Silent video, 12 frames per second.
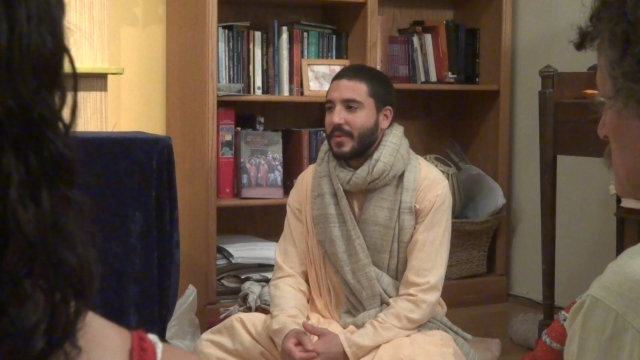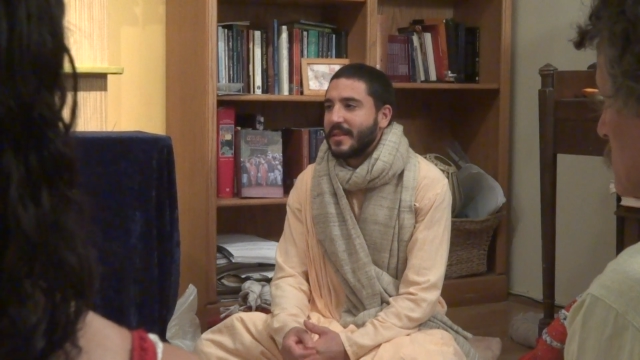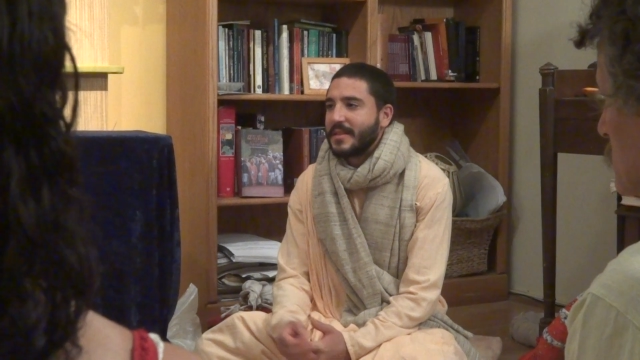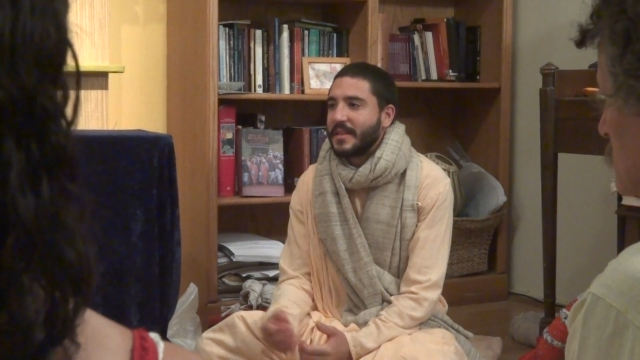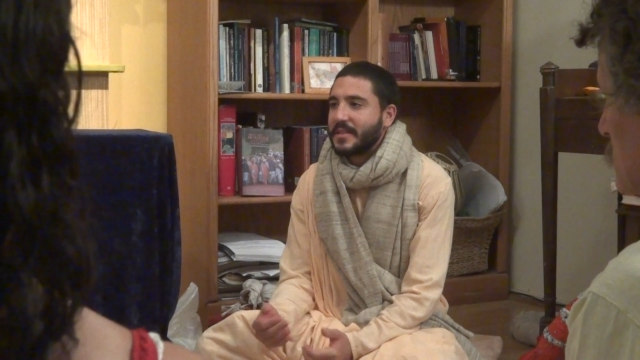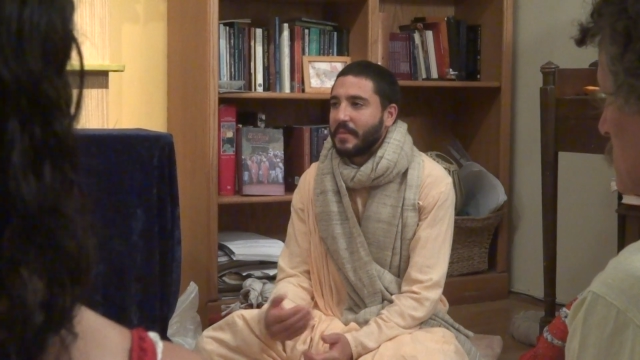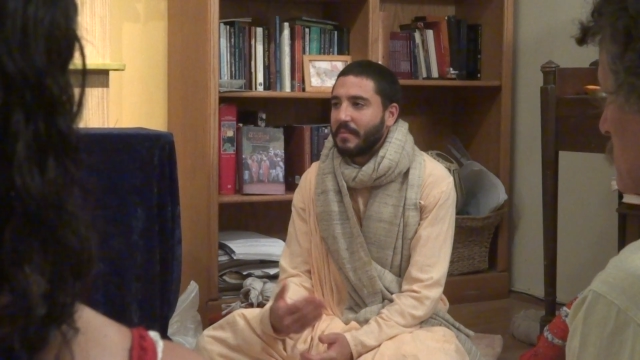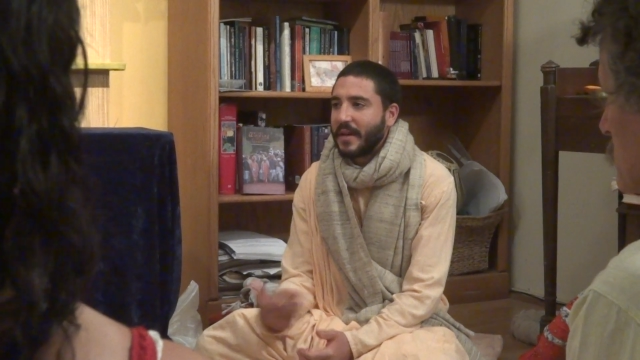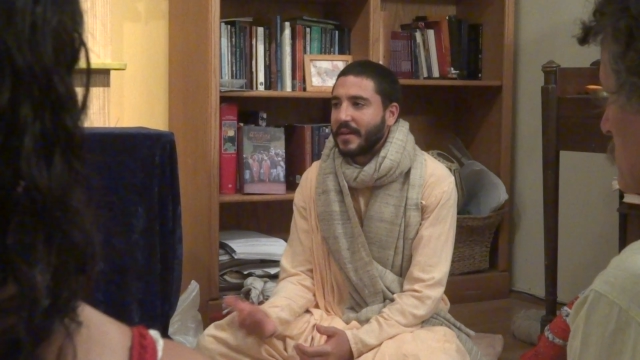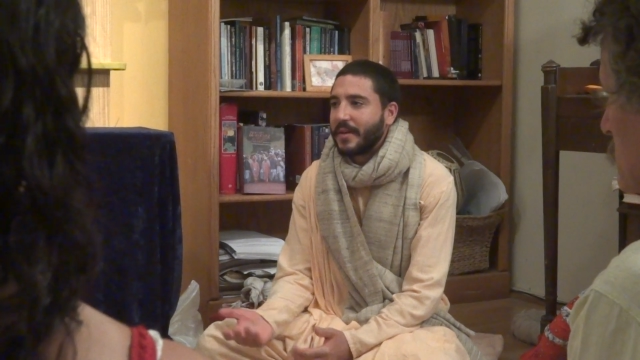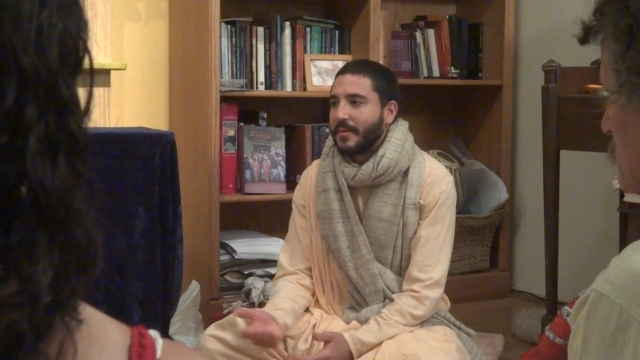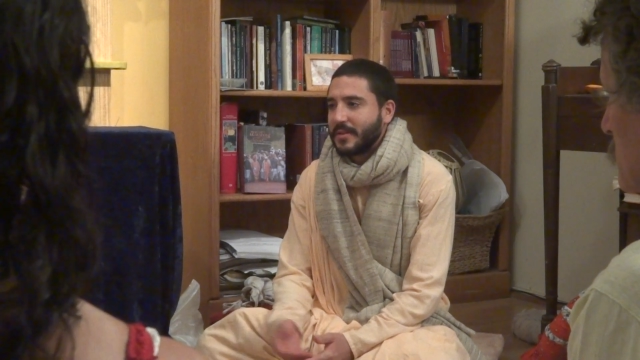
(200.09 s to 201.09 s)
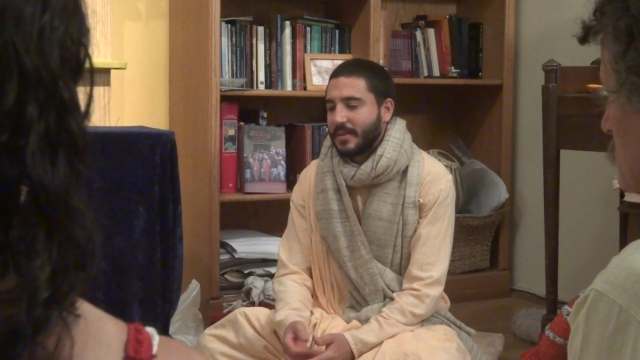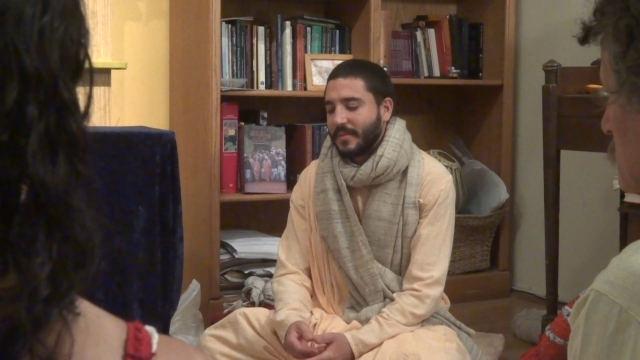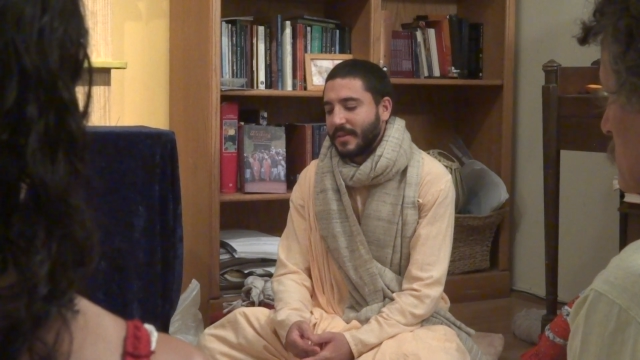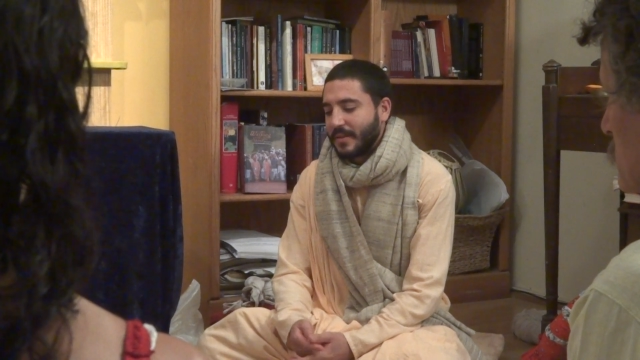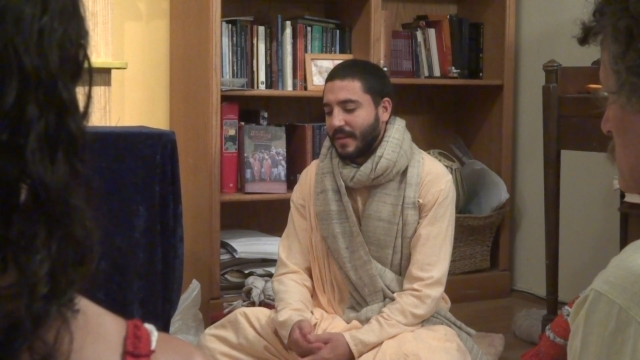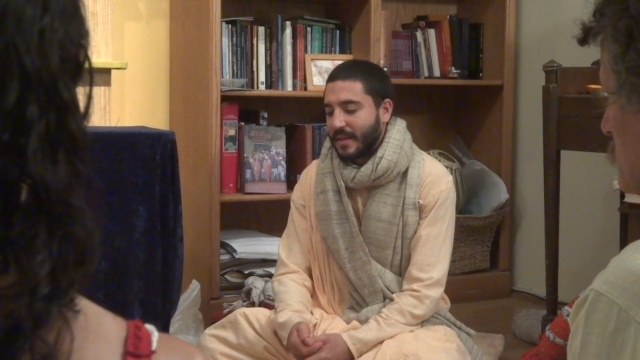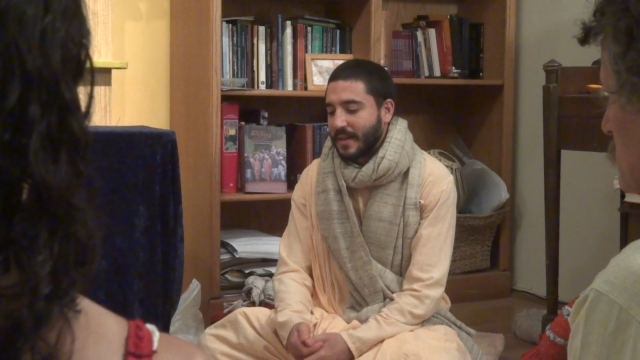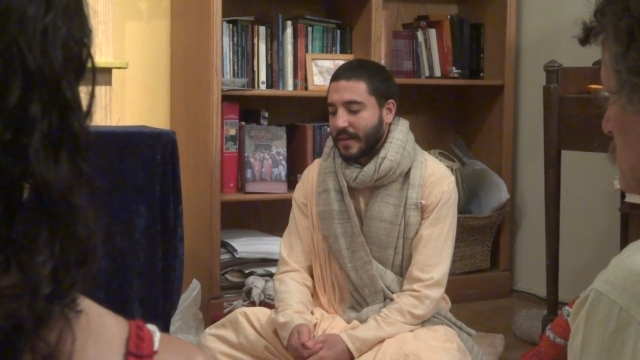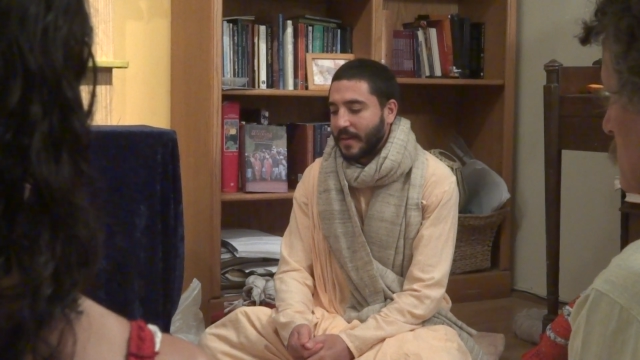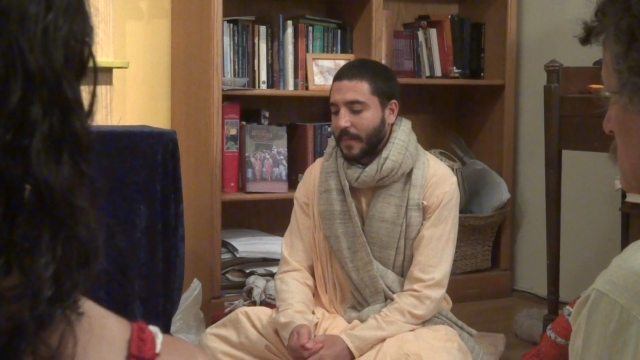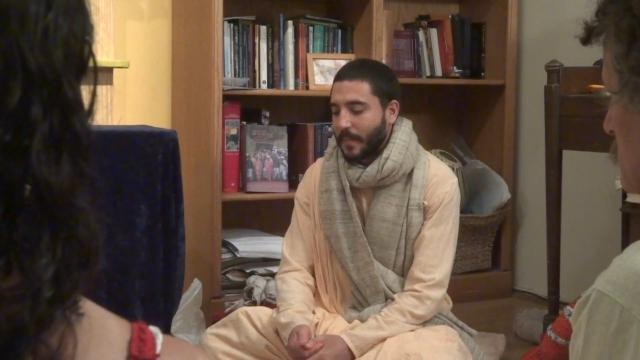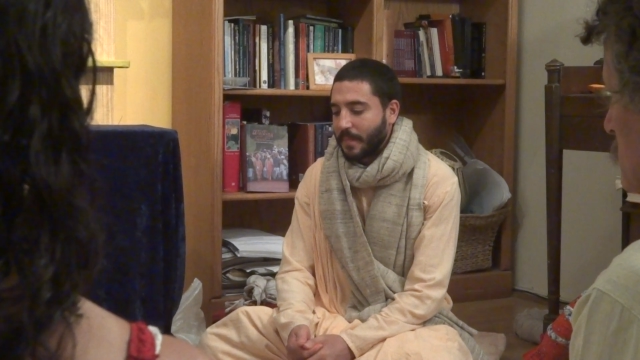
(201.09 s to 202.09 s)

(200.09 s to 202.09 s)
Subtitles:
What is our sambandha with Srimati Radhika?